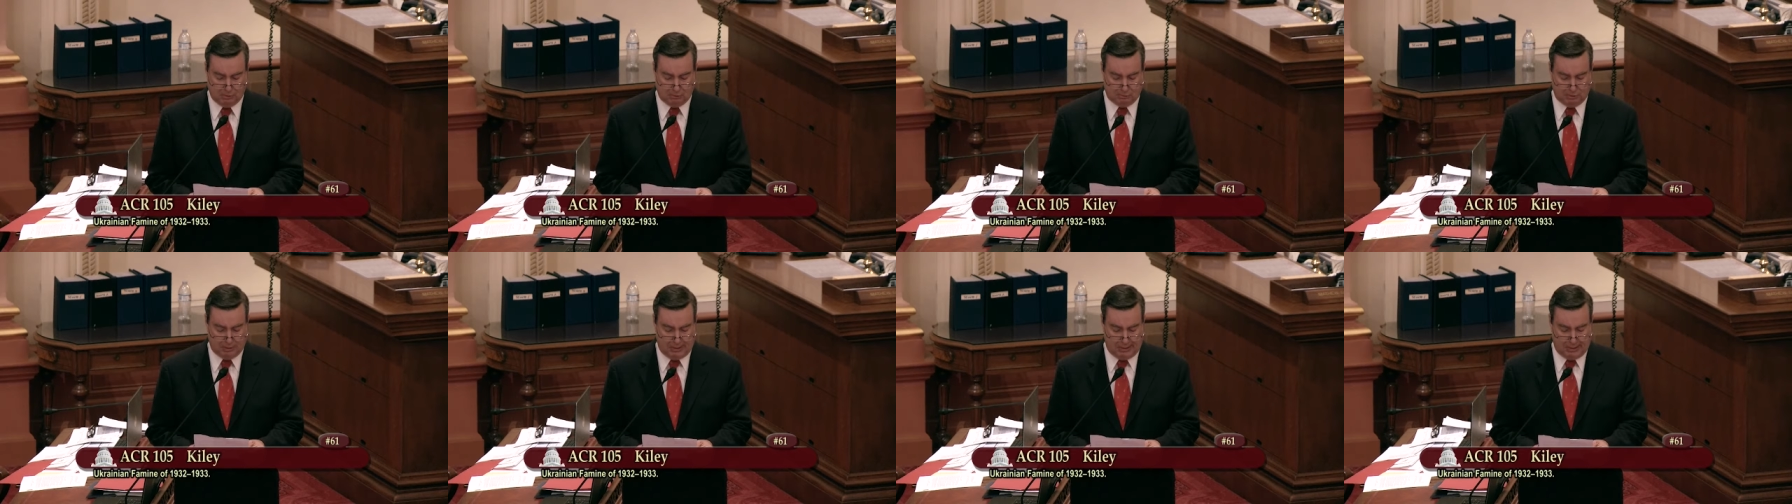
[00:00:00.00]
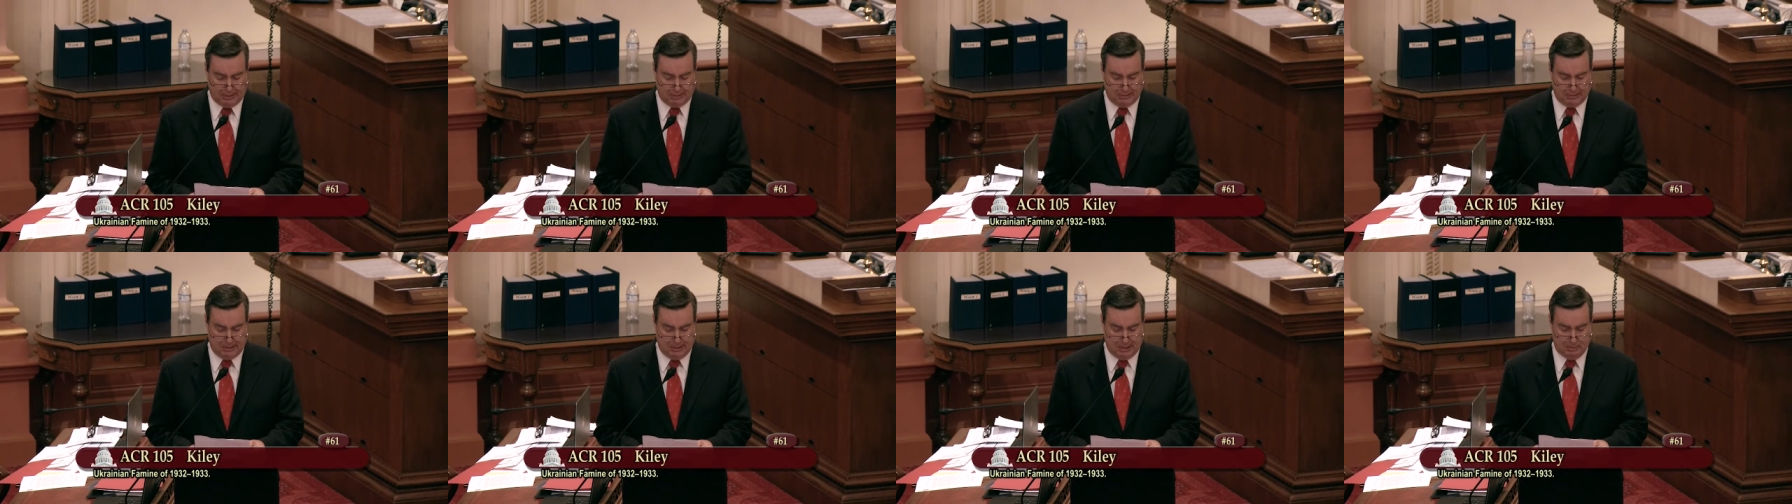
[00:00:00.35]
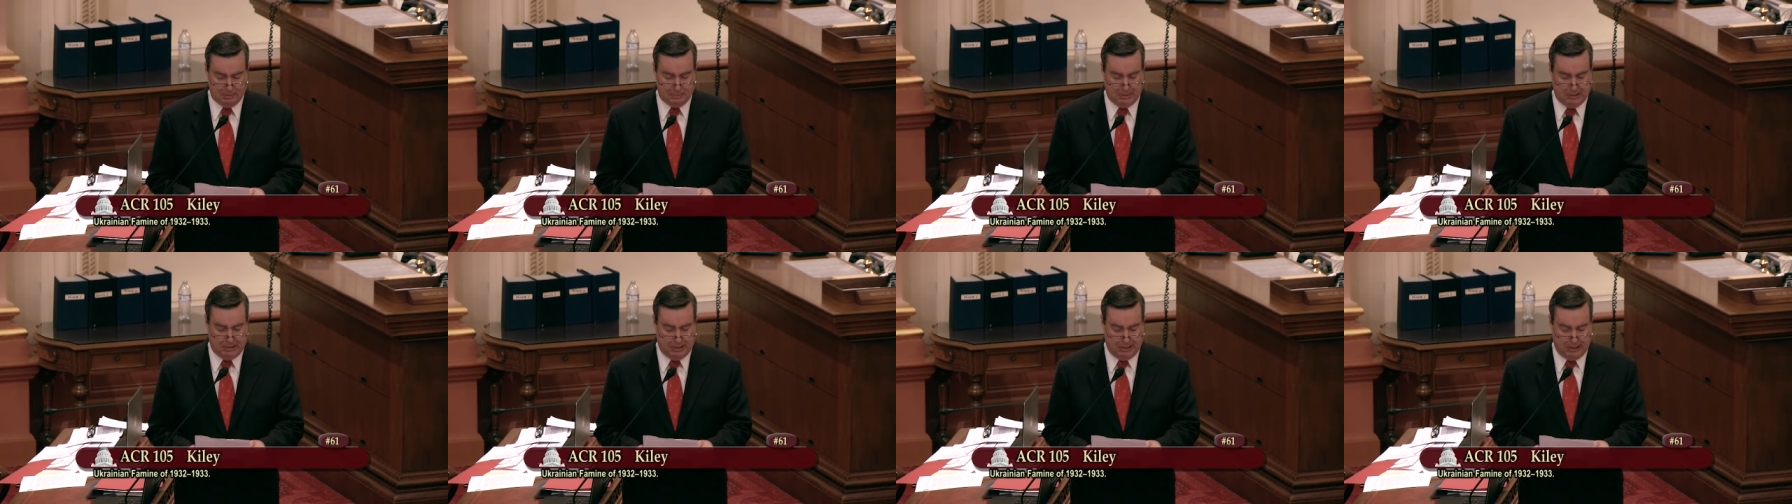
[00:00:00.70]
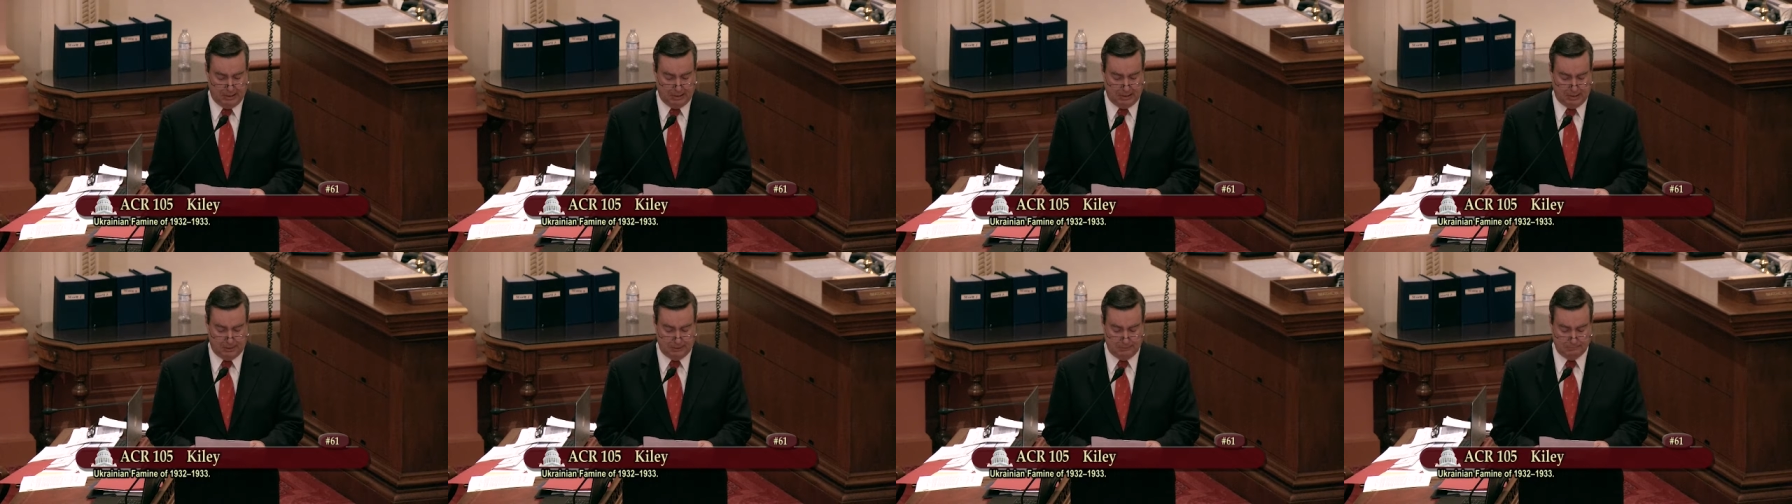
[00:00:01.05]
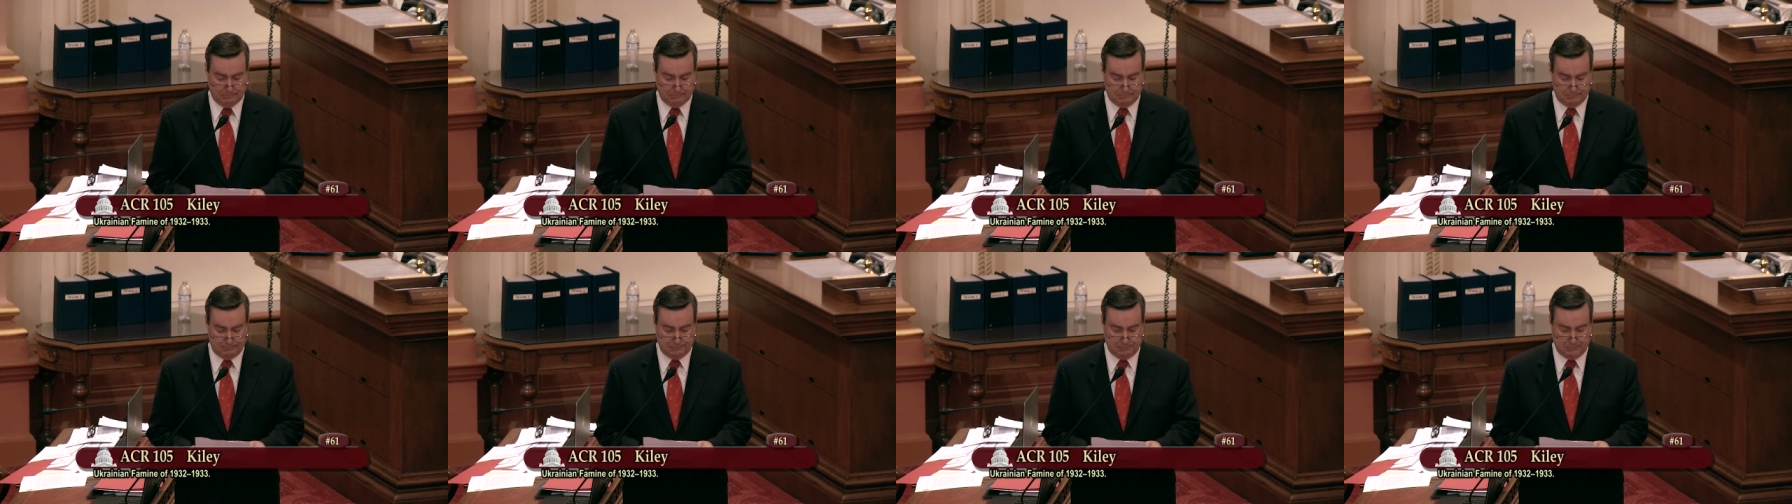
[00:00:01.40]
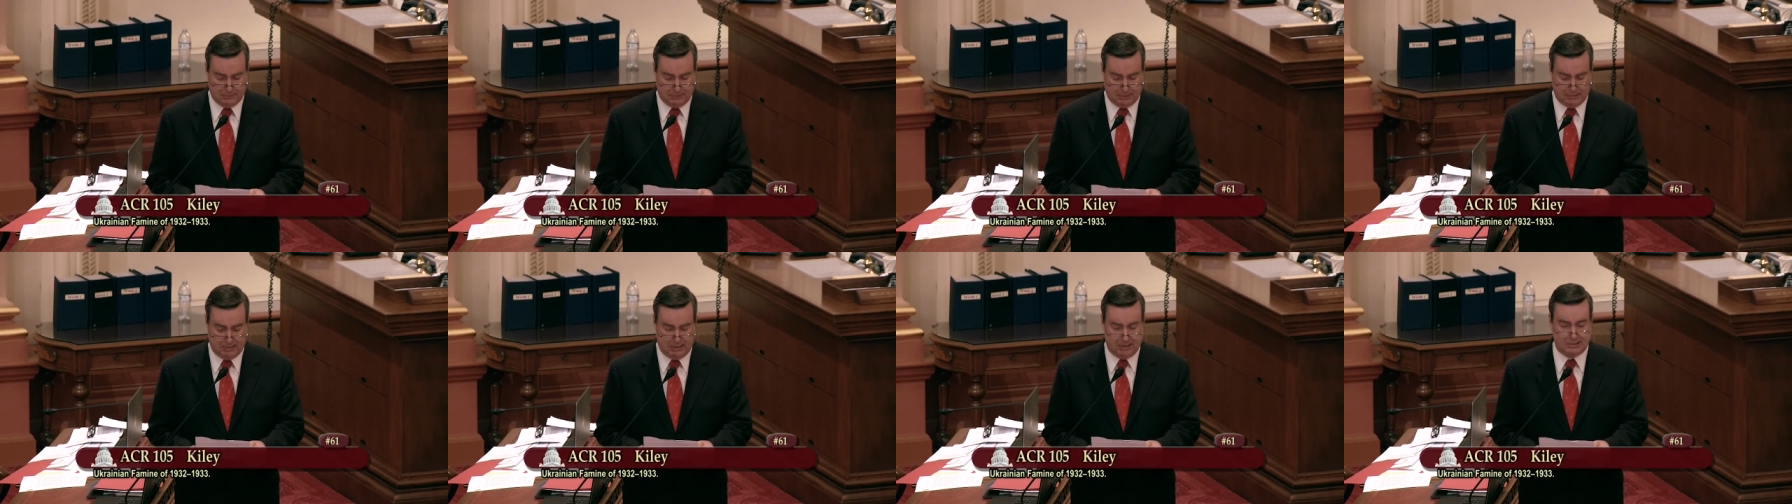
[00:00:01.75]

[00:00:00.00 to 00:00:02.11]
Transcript: crackdown began that